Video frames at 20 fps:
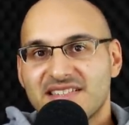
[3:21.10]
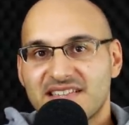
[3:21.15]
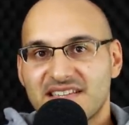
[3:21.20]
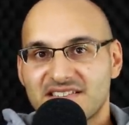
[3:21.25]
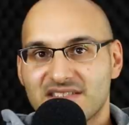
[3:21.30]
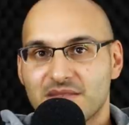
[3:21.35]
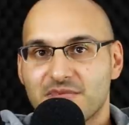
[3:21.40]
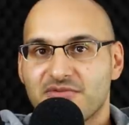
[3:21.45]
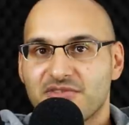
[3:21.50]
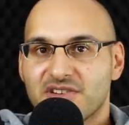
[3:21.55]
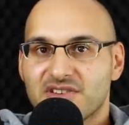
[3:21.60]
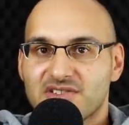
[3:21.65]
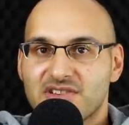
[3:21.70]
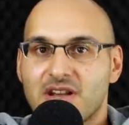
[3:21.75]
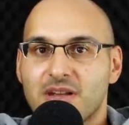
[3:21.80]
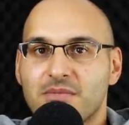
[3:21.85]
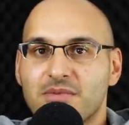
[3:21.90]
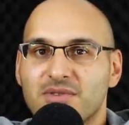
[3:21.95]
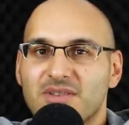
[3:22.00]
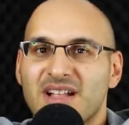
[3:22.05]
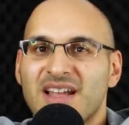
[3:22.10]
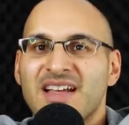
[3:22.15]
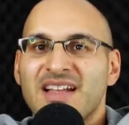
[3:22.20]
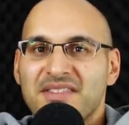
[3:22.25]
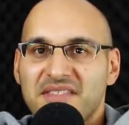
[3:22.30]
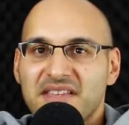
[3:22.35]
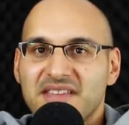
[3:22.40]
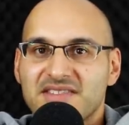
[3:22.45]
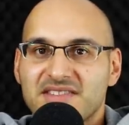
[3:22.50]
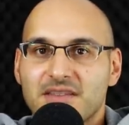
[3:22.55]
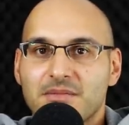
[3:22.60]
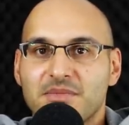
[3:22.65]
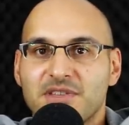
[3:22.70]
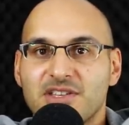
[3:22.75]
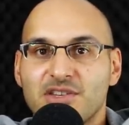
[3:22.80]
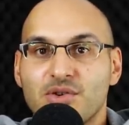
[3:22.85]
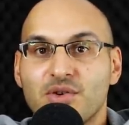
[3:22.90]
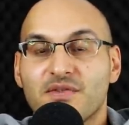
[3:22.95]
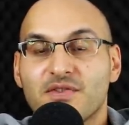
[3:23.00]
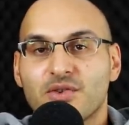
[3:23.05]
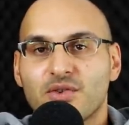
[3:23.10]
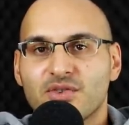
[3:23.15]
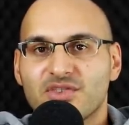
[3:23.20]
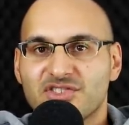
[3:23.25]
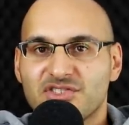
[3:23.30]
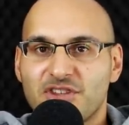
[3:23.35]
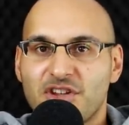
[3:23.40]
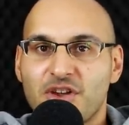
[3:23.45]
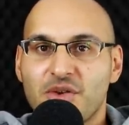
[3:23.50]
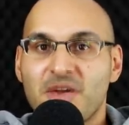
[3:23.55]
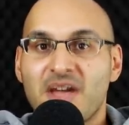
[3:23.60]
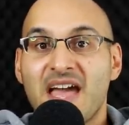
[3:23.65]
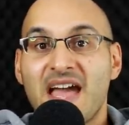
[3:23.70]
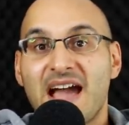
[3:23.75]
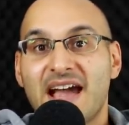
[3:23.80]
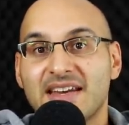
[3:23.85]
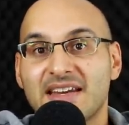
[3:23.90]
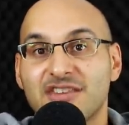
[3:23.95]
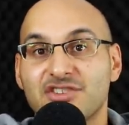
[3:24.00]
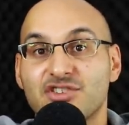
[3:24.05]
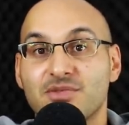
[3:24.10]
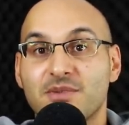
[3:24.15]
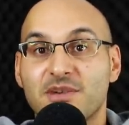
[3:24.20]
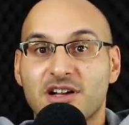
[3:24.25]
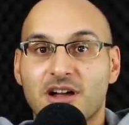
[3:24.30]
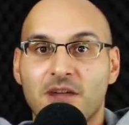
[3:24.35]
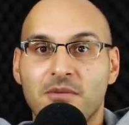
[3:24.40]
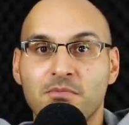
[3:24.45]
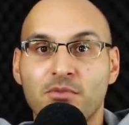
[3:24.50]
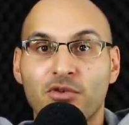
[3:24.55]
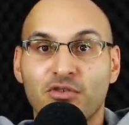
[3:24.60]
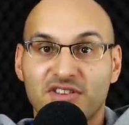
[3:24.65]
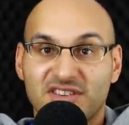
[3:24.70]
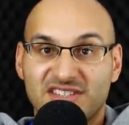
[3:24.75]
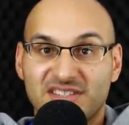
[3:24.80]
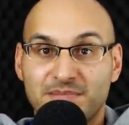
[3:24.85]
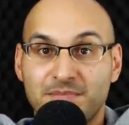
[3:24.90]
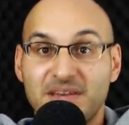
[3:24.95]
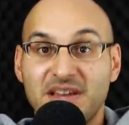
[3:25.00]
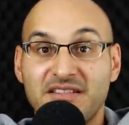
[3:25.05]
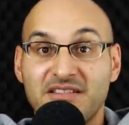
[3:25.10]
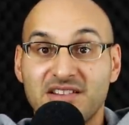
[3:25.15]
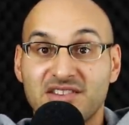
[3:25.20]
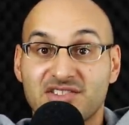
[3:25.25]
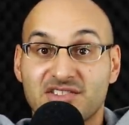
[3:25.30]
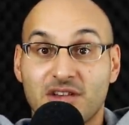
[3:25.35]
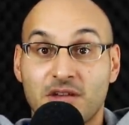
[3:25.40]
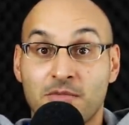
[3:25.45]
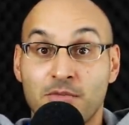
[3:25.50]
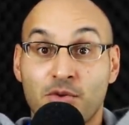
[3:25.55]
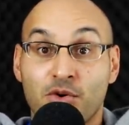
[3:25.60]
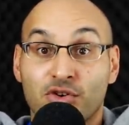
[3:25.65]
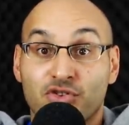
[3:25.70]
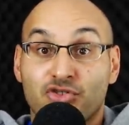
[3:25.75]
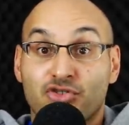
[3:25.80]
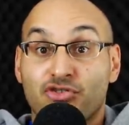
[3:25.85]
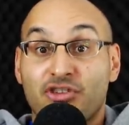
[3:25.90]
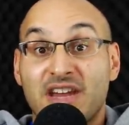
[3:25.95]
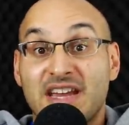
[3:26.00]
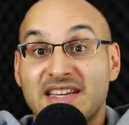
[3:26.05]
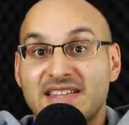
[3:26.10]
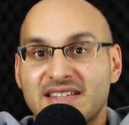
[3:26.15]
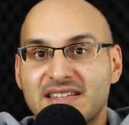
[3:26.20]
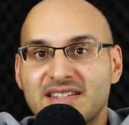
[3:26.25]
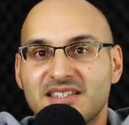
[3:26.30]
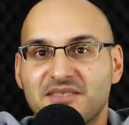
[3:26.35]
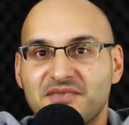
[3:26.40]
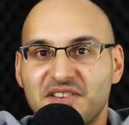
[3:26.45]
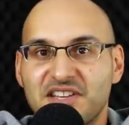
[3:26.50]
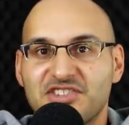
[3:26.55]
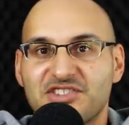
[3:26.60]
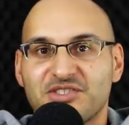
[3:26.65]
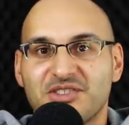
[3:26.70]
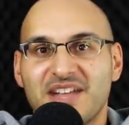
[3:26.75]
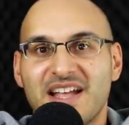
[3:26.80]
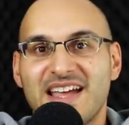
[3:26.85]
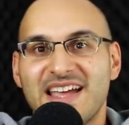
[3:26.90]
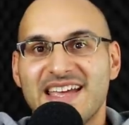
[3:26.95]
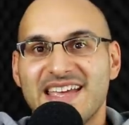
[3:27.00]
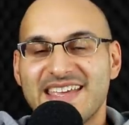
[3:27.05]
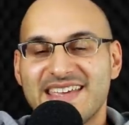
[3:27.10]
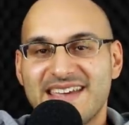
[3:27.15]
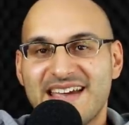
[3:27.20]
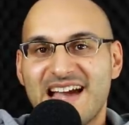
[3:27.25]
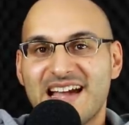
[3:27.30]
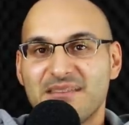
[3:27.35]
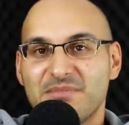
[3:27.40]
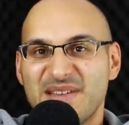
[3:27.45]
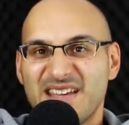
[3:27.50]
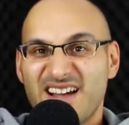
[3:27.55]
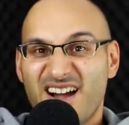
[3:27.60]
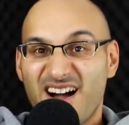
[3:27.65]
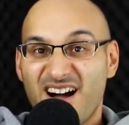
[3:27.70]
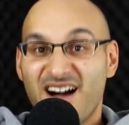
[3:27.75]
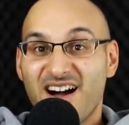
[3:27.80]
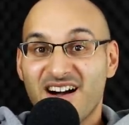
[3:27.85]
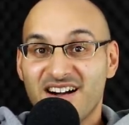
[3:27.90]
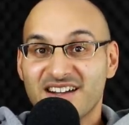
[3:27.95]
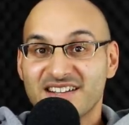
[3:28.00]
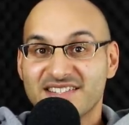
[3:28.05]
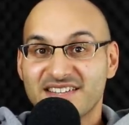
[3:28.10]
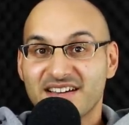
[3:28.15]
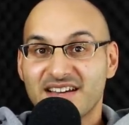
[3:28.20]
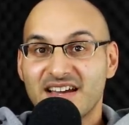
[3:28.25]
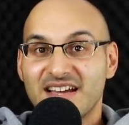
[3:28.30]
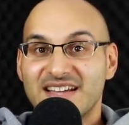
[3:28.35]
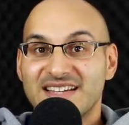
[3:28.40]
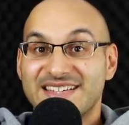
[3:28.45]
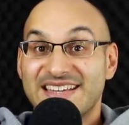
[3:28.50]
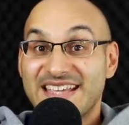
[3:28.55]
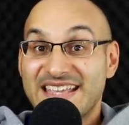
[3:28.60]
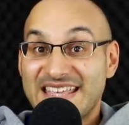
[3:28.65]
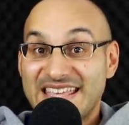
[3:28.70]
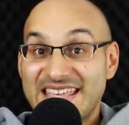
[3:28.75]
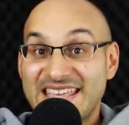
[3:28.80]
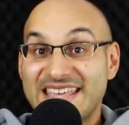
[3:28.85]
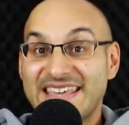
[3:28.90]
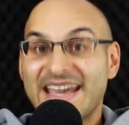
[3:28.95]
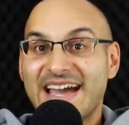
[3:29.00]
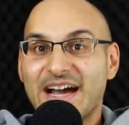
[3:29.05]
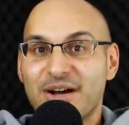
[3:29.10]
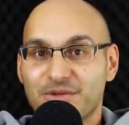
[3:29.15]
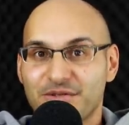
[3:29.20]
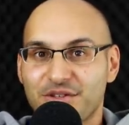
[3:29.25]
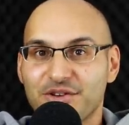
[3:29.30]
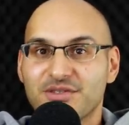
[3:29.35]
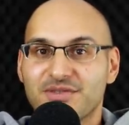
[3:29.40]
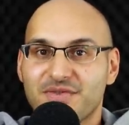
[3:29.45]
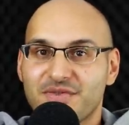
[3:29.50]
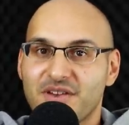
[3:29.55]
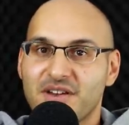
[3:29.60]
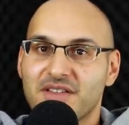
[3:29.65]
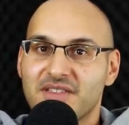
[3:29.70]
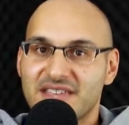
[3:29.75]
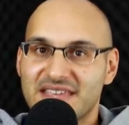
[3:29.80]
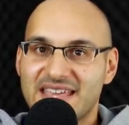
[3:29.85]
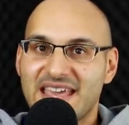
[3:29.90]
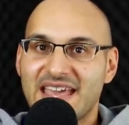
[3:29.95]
system, for example. That's something you, of course, know. And as you become more experienced, a more trained individual, it can be harder to eke out those further